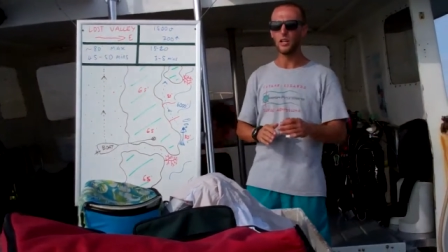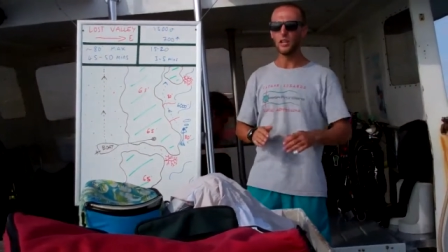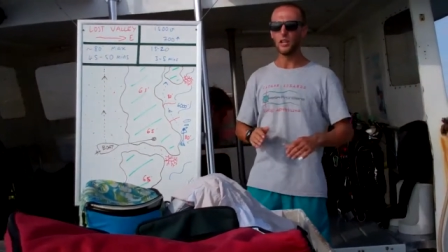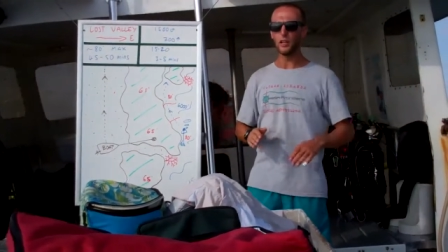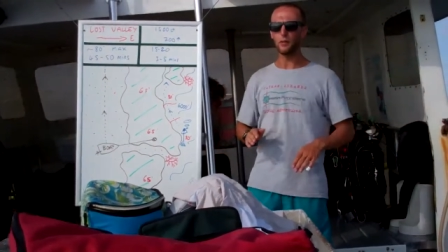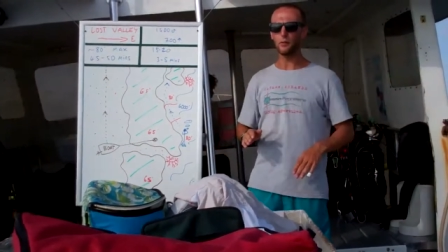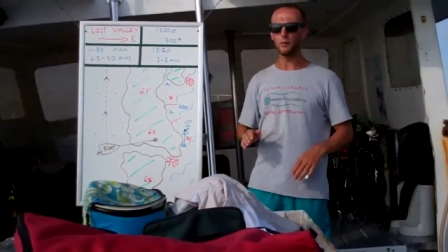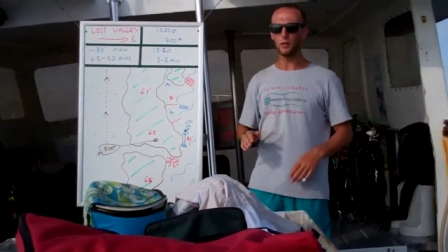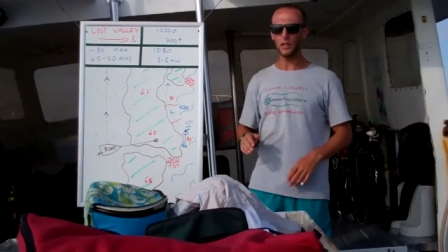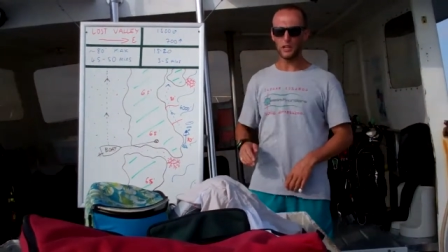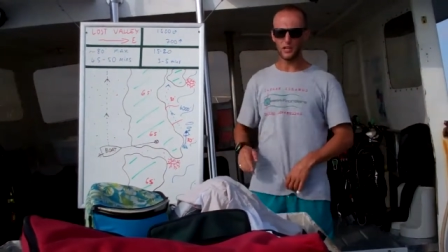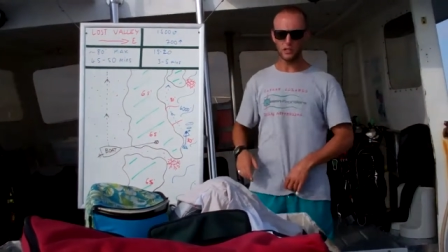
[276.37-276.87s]

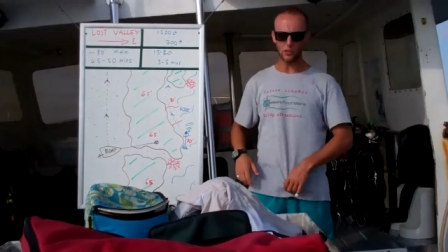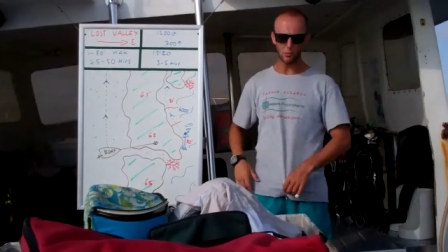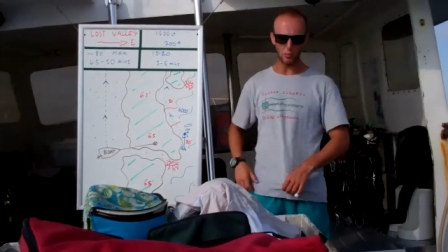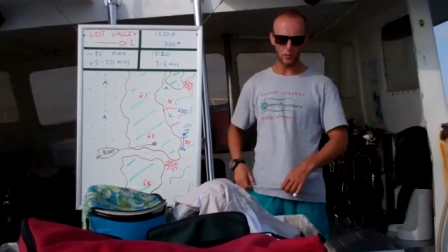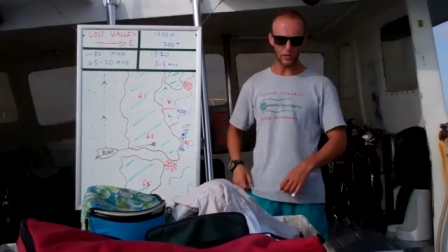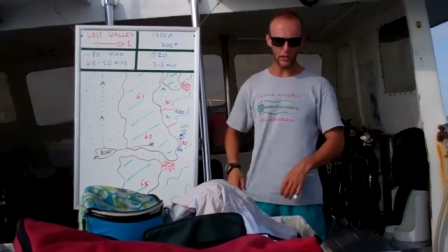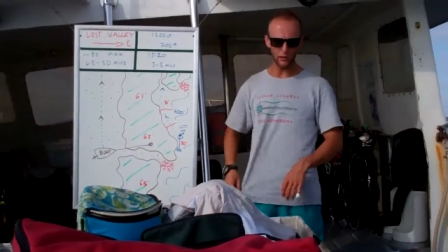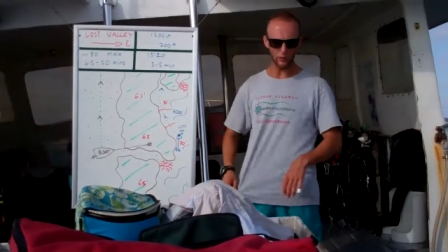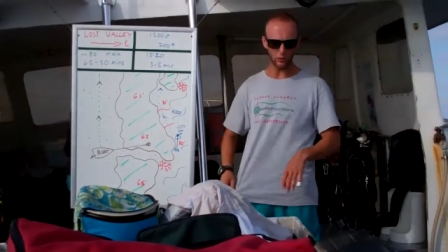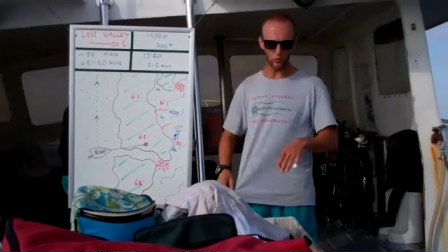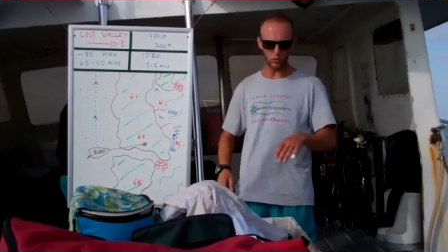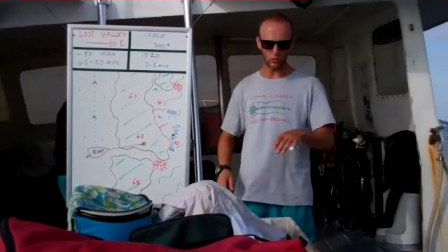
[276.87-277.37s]
if needs
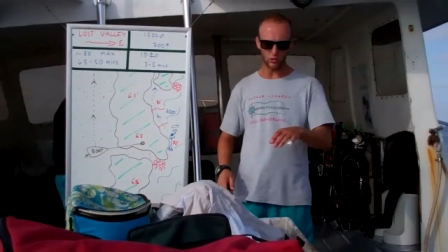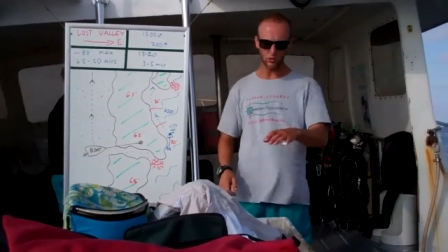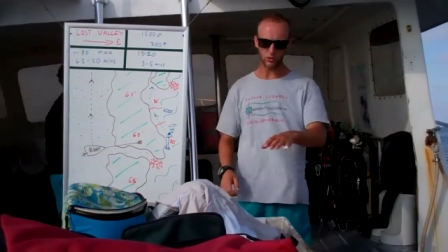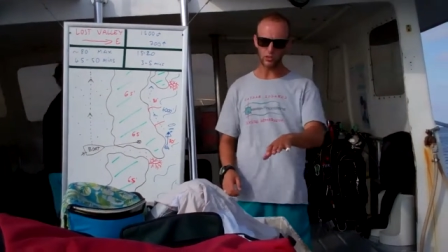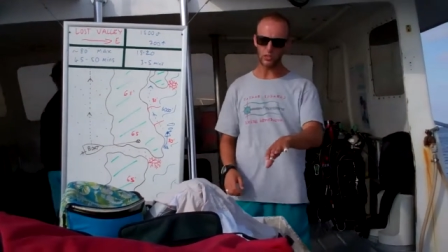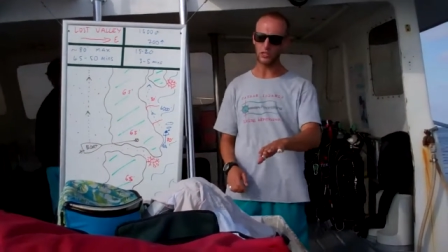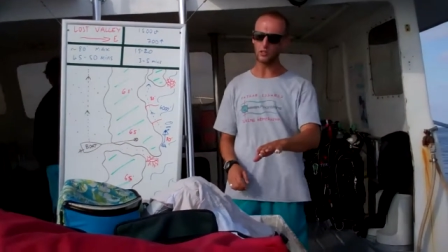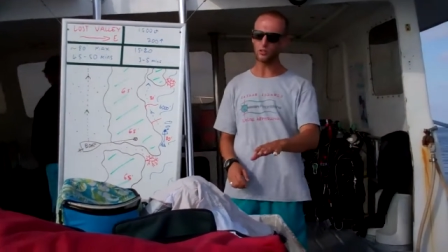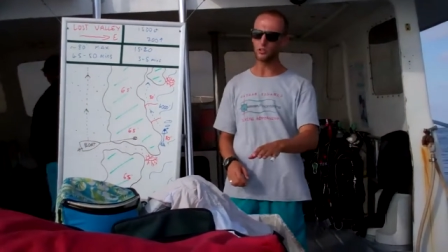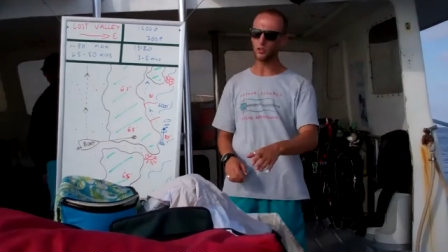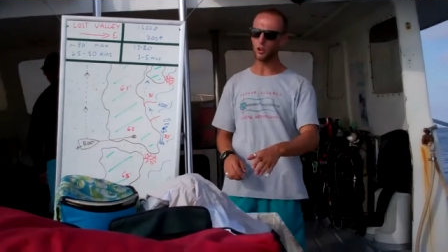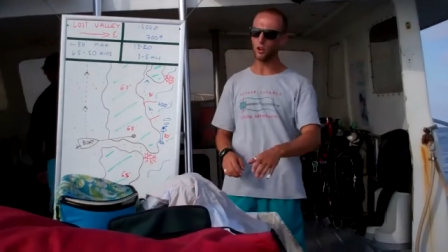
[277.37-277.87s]
be, if you can
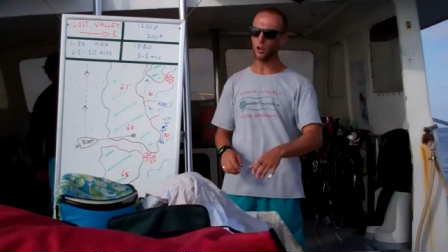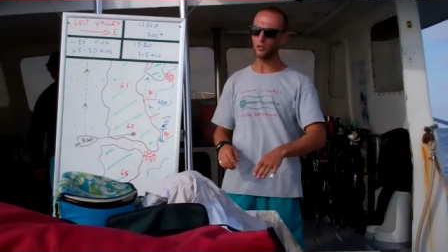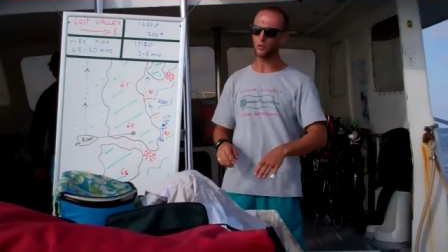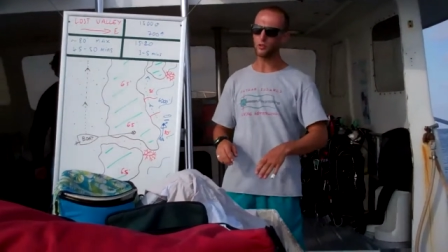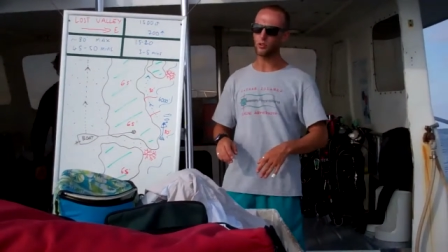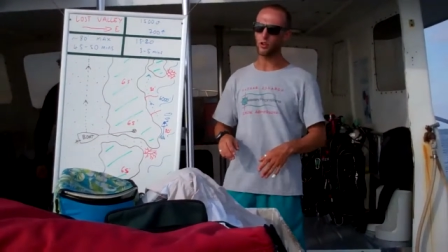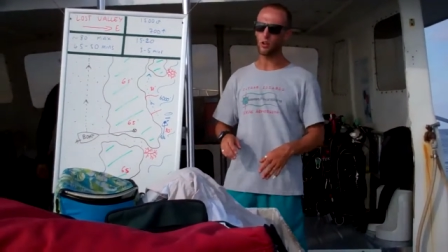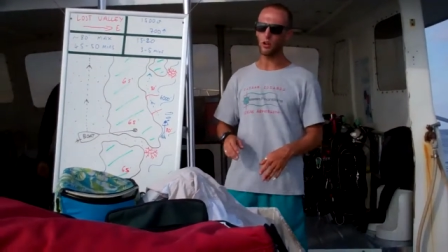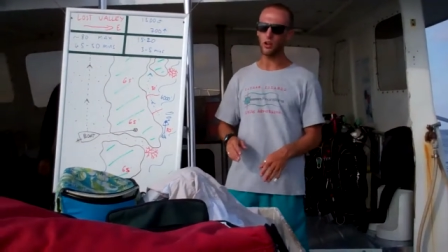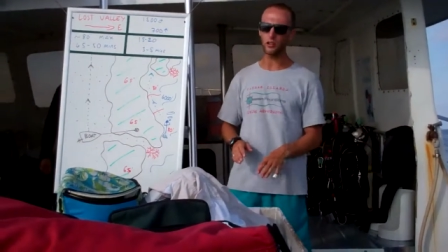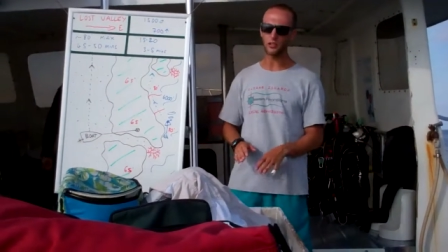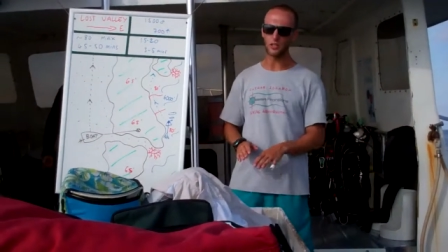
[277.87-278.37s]
see your dive
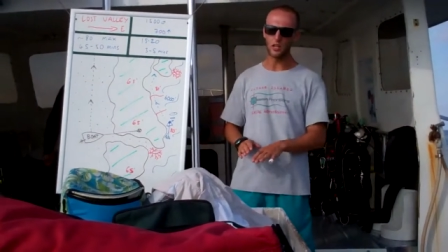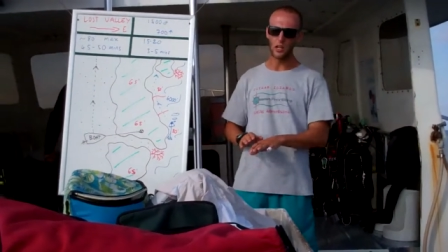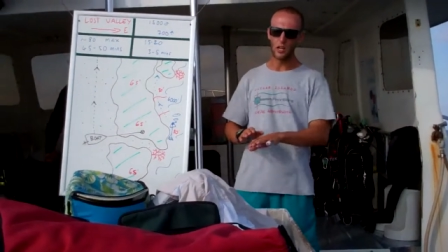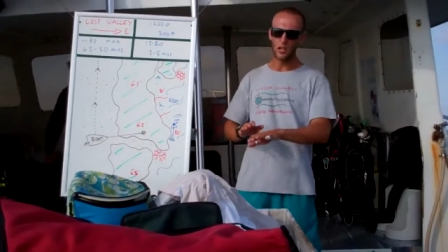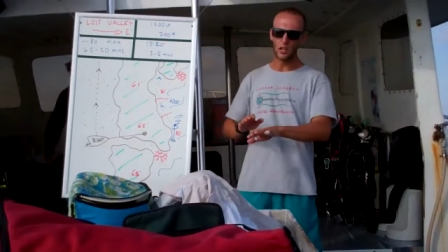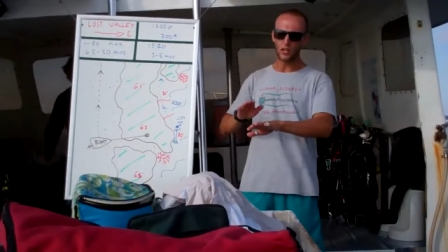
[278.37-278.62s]
guide,